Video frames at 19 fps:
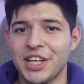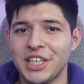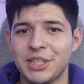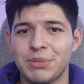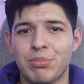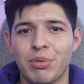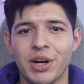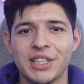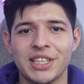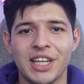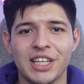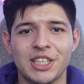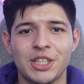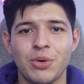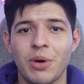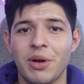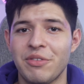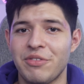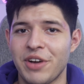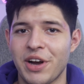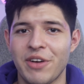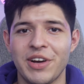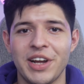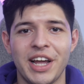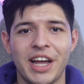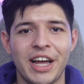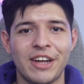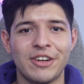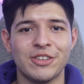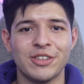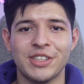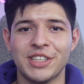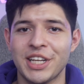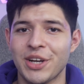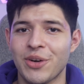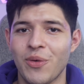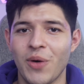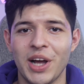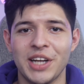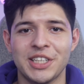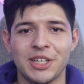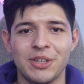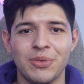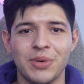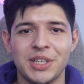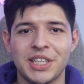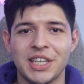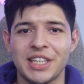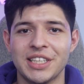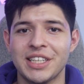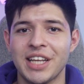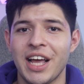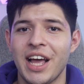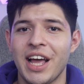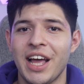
This brings us to a very interesting question, which is